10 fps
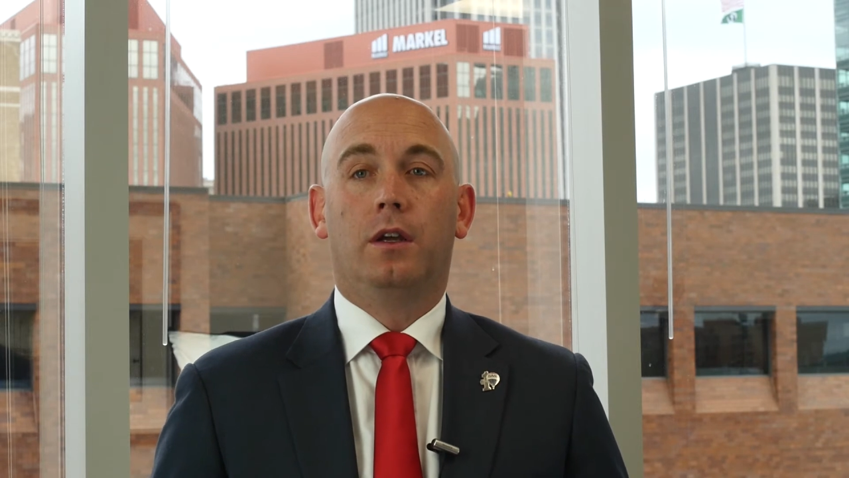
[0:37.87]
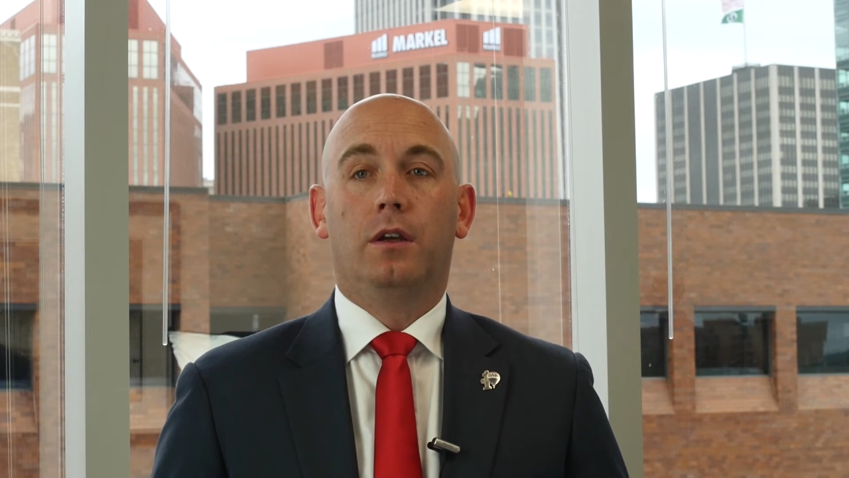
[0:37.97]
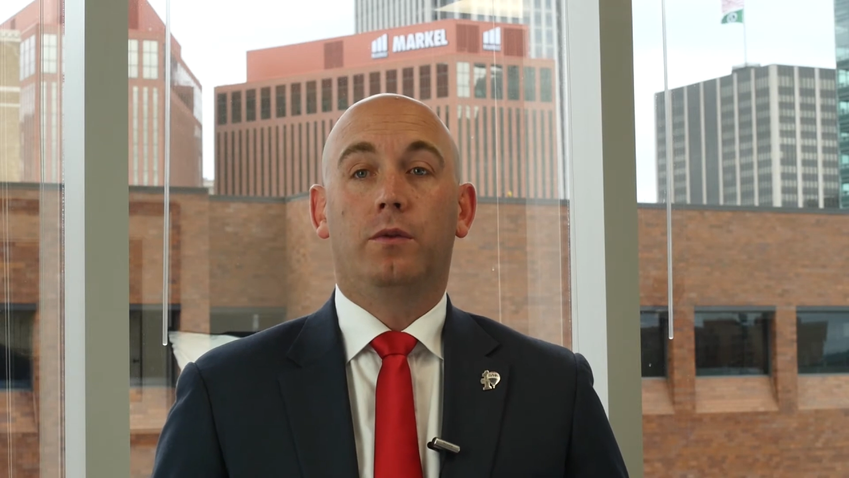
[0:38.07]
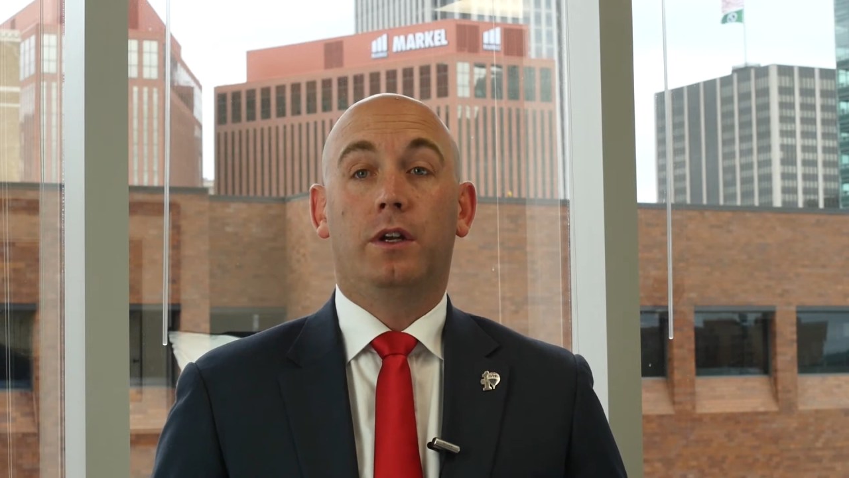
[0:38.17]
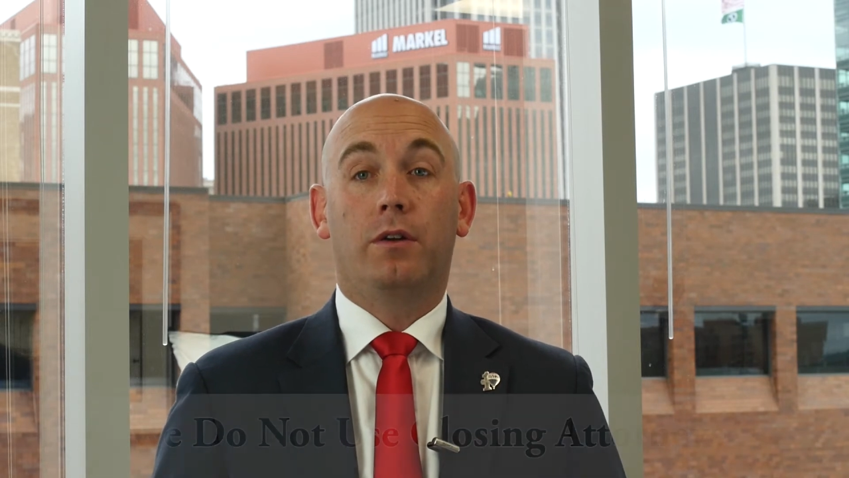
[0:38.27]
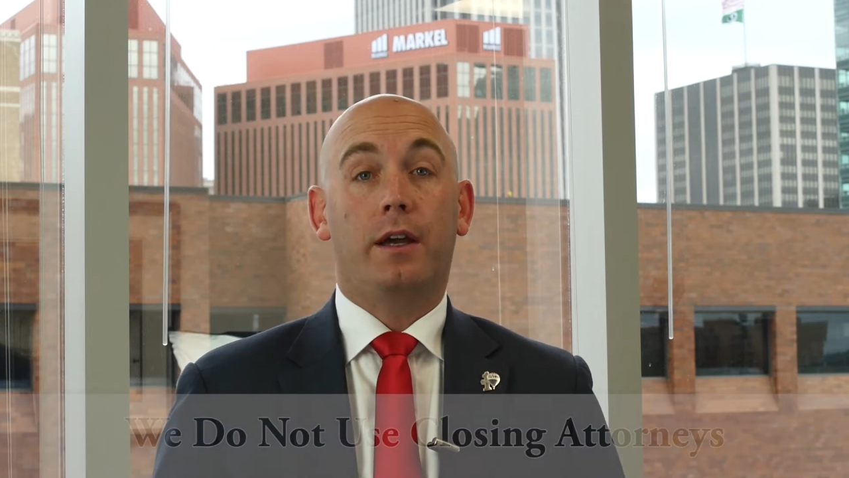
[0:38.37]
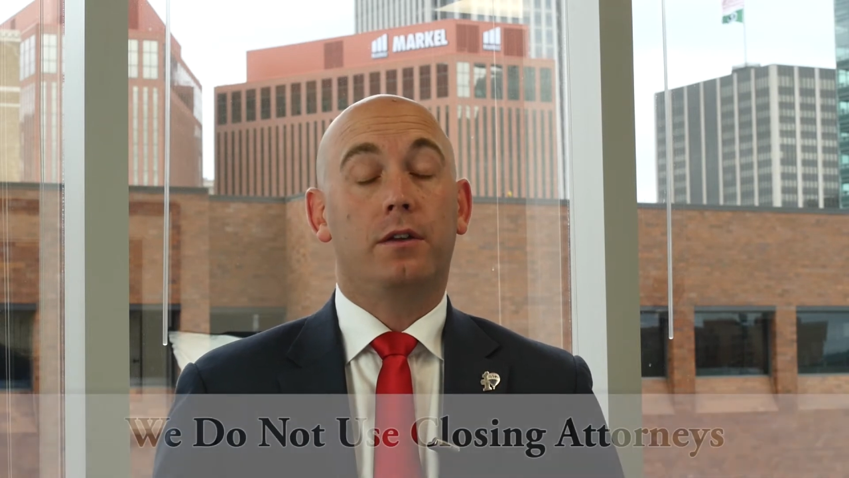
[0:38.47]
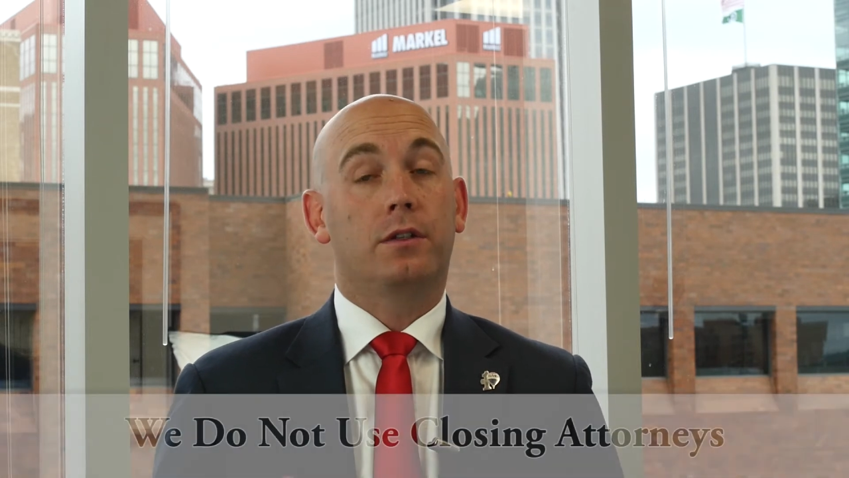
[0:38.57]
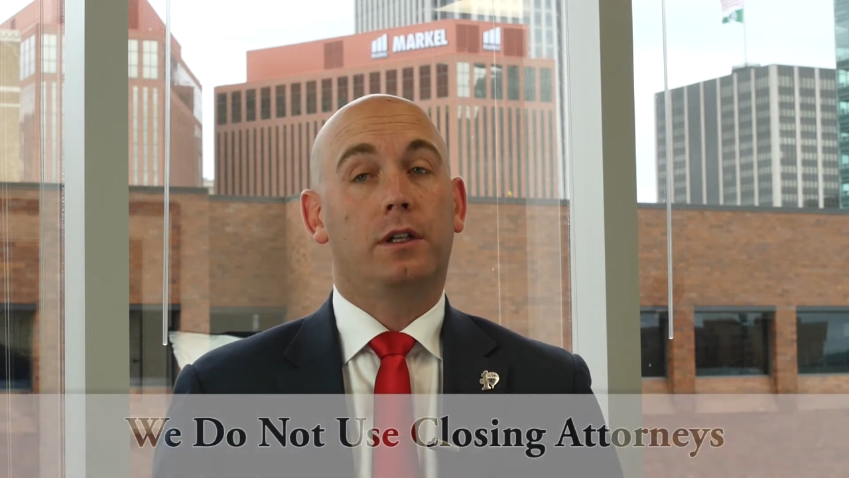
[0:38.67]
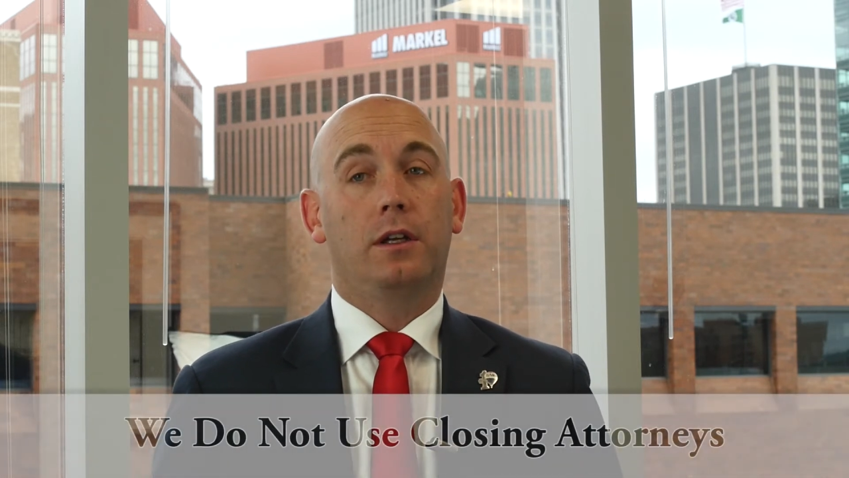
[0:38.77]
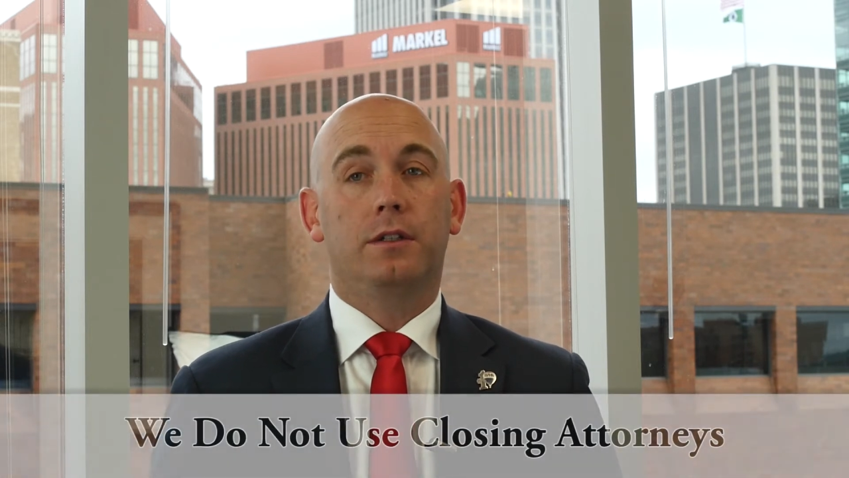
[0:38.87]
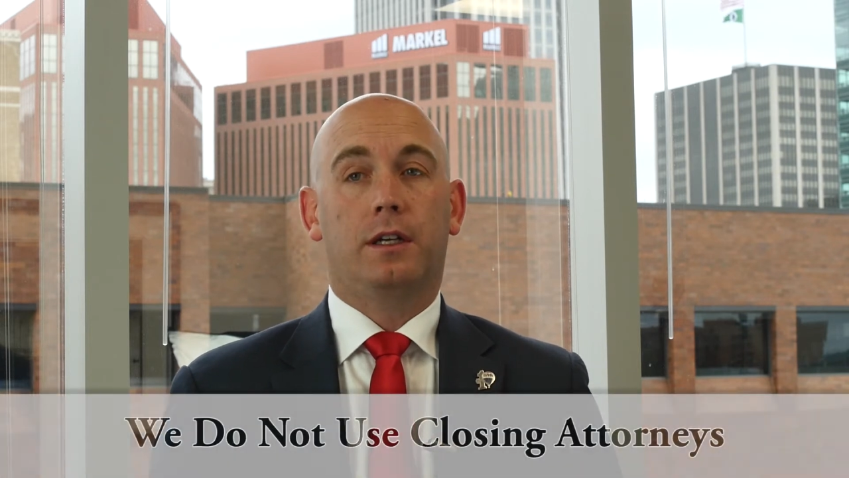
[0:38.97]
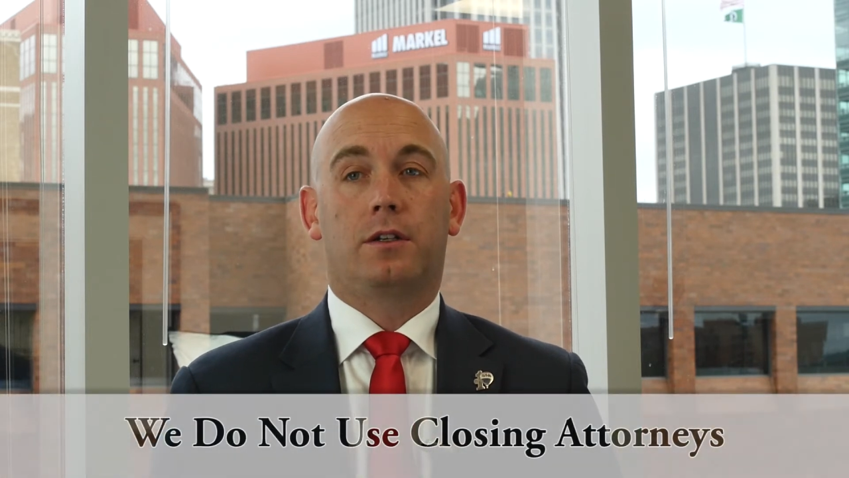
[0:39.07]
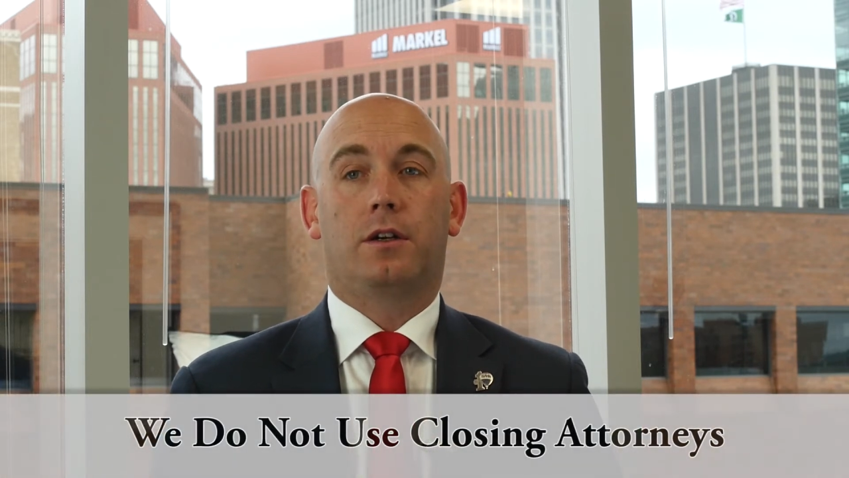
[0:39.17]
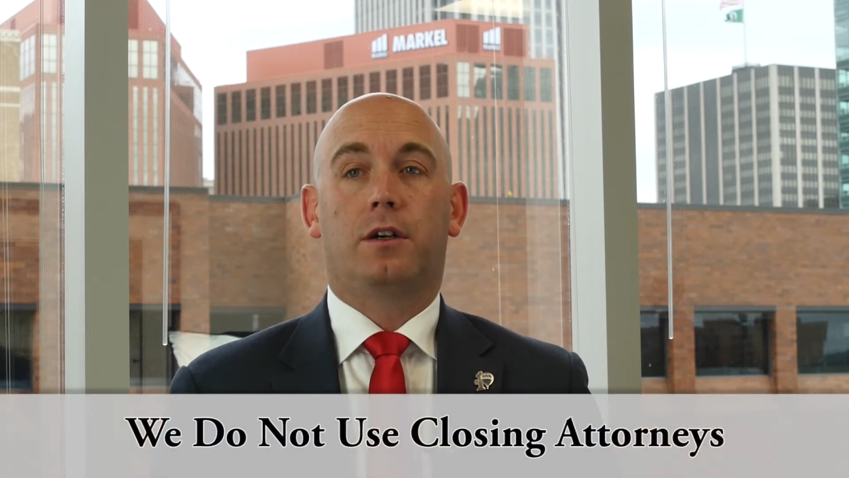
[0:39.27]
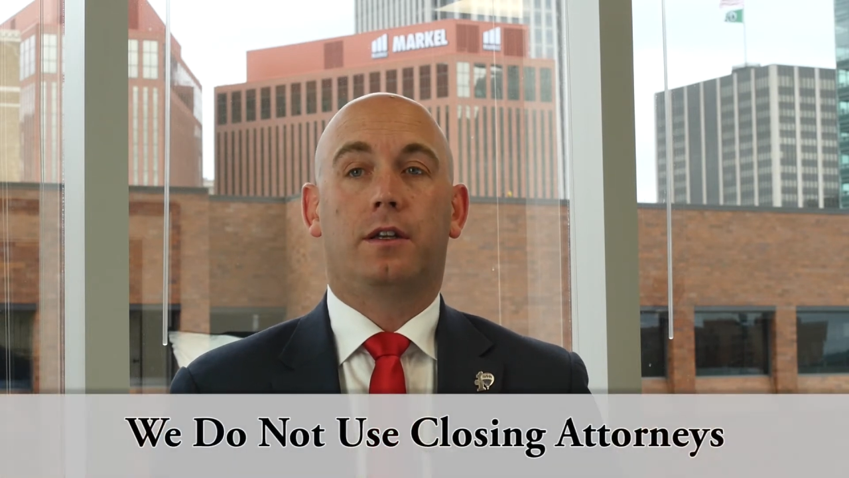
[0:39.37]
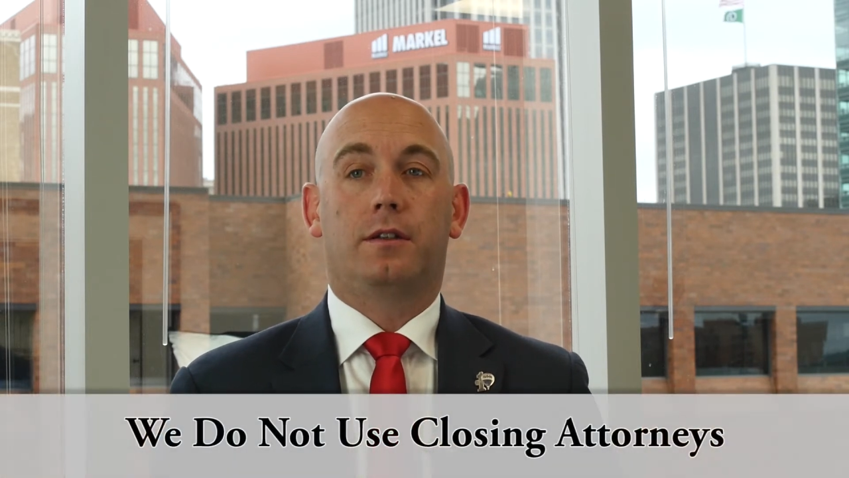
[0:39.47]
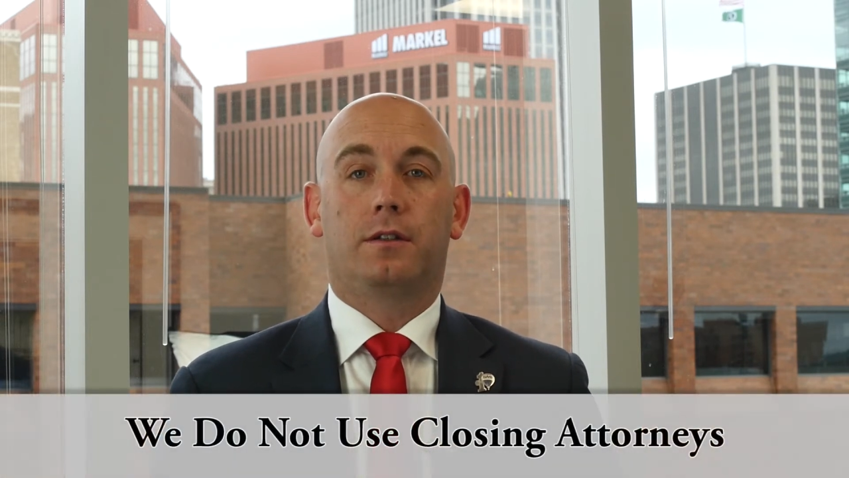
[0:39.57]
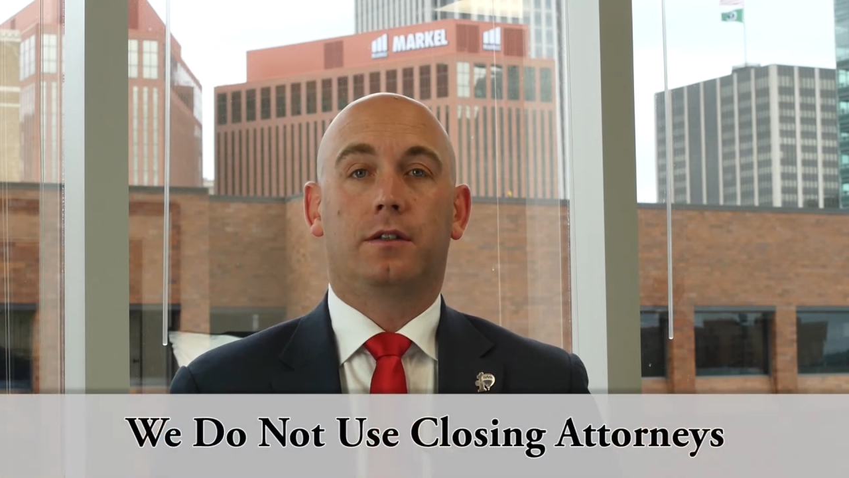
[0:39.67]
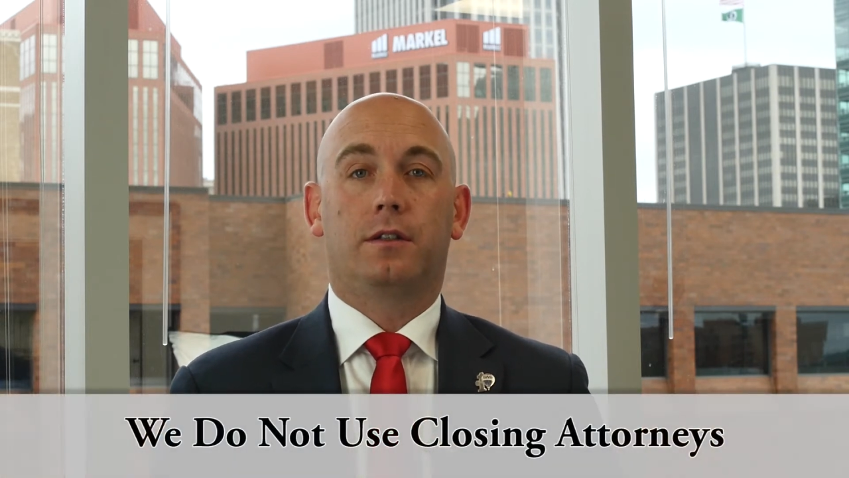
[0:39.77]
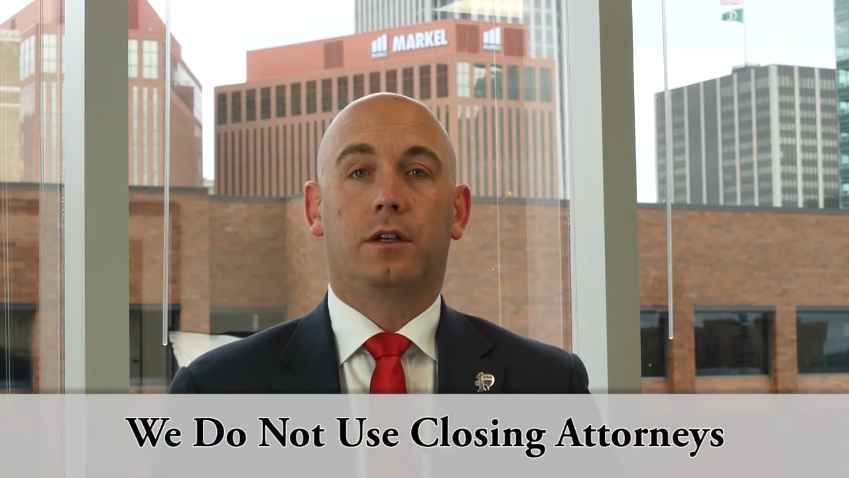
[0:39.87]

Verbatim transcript: We do not use closing attorneys